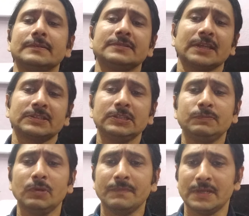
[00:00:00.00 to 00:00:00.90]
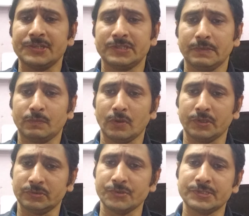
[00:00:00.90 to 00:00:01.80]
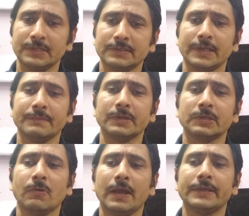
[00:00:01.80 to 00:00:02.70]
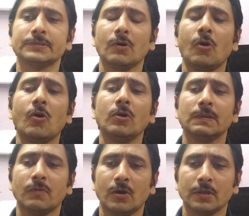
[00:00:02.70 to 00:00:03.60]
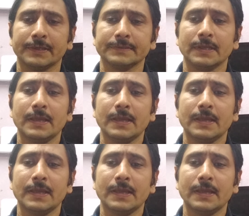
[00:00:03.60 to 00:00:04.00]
successful malicious prosecution claim requires all the following.